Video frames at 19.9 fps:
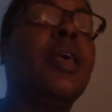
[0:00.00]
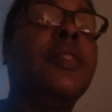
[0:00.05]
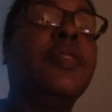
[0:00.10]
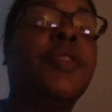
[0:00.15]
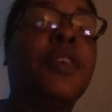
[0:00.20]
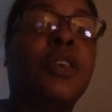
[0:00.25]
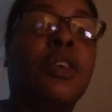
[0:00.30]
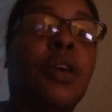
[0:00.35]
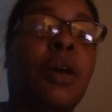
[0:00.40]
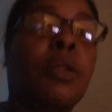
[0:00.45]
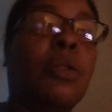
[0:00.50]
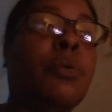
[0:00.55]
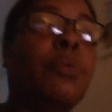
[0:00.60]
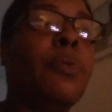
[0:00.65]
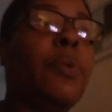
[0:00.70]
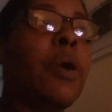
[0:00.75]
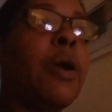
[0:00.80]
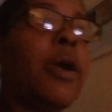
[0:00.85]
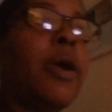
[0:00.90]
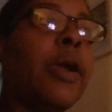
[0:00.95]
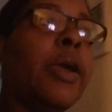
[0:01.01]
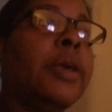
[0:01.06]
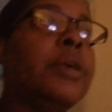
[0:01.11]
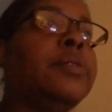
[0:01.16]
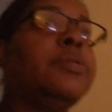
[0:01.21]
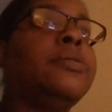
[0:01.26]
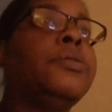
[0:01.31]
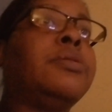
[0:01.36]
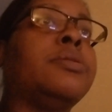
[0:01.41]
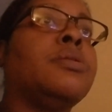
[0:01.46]
the yellow
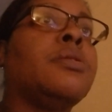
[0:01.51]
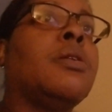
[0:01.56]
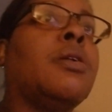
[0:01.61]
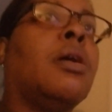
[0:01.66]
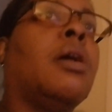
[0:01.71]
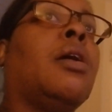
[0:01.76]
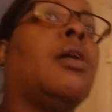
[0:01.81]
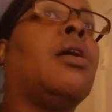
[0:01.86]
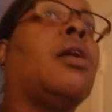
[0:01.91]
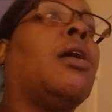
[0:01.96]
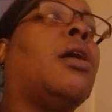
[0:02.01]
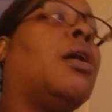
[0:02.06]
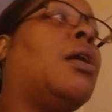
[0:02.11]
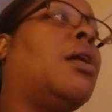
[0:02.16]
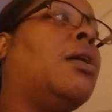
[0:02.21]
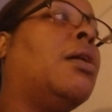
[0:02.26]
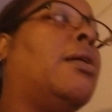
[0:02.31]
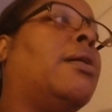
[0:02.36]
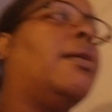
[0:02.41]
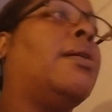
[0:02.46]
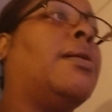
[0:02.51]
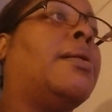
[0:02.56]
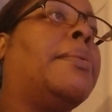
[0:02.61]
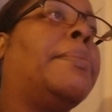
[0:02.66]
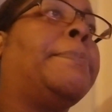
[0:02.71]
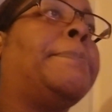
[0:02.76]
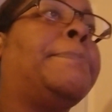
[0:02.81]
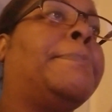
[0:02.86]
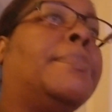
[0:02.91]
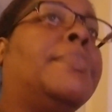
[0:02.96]
rice,
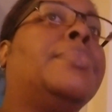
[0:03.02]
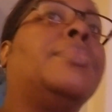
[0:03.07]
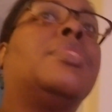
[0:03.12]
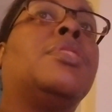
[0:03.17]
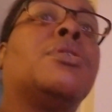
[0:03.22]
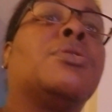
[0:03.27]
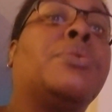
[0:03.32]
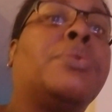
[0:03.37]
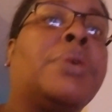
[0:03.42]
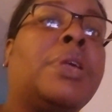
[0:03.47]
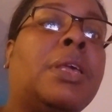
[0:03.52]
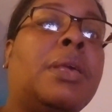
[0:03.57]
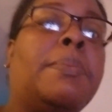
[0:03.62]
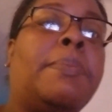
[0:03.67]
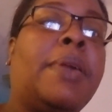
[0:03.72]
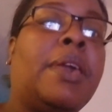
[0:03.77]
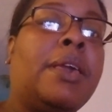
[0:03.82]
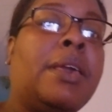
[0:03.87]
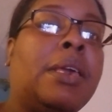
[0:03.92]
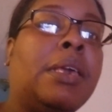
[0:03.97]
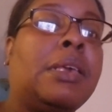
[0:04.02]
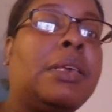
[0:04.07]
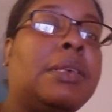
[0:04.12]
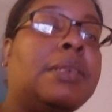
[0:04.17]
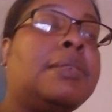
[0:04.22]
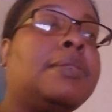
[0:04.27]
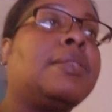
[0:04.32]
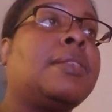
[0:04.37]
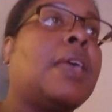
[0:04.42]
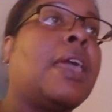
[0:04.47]
um, the green
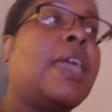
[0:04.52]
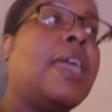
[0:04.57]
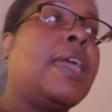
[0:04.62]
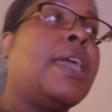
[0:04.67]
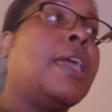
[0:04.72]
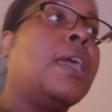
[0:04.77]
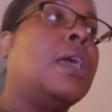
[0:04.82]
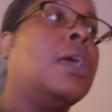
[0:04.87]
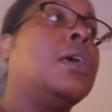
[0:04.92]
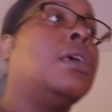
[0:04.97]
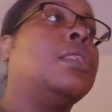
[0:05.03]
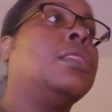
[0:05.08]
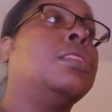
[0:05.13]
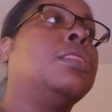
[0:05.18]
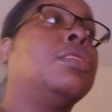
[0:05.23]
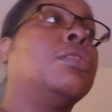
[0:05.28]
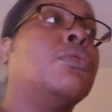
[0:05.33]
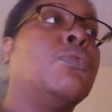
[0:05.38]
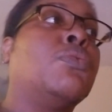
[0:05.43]
beans and the